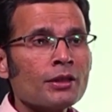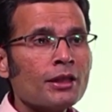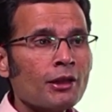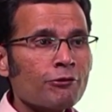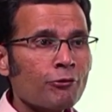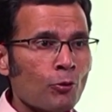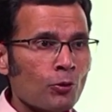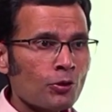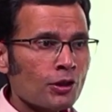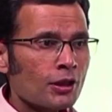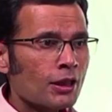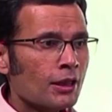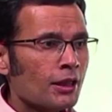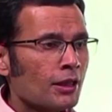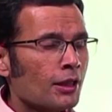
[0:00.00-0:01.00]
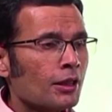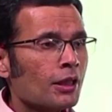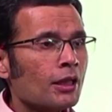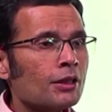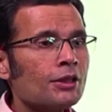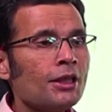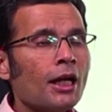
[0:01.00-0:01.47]
therefore,
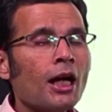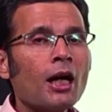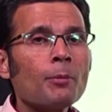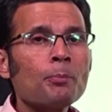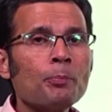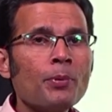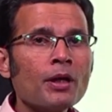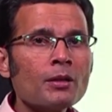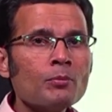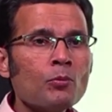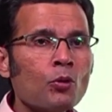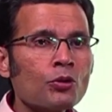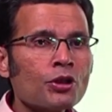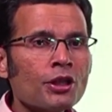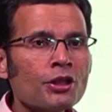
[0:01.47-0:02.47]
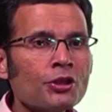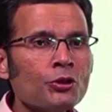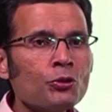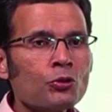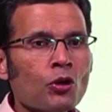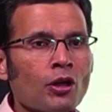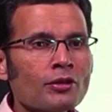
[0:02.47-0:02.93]
the upper motor
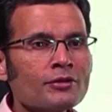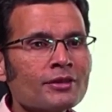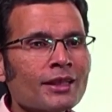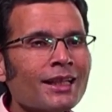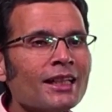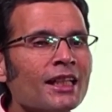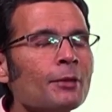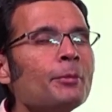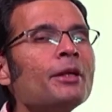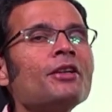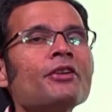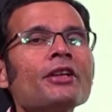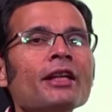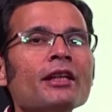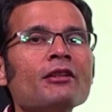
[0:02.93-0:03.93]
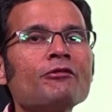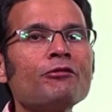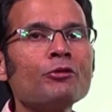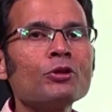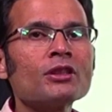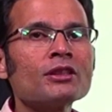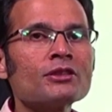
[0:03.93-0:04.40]
neuron's inhibitory
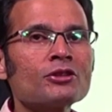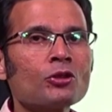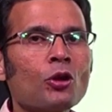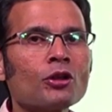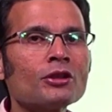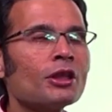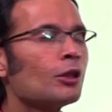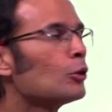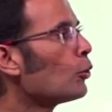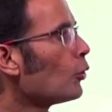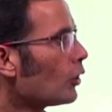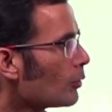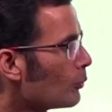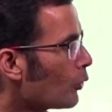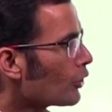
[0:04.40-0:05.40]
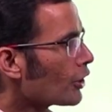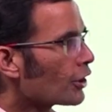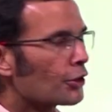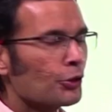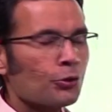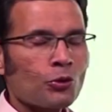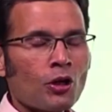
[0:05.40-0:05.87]
influence on the lower
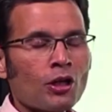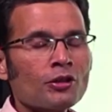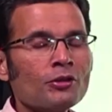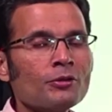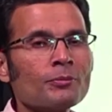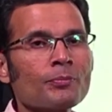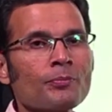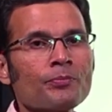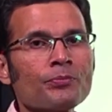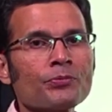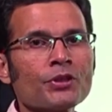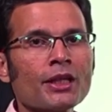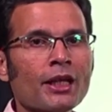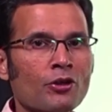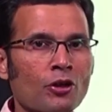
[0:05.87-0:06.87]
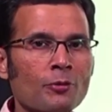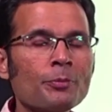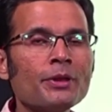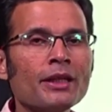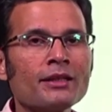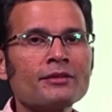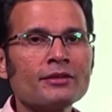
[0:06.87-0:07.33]
motor neuron
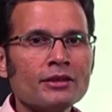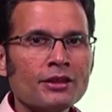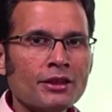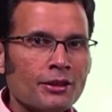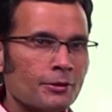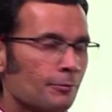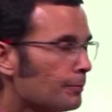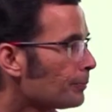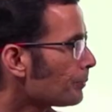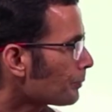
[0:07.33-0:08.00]
cannot be exerted.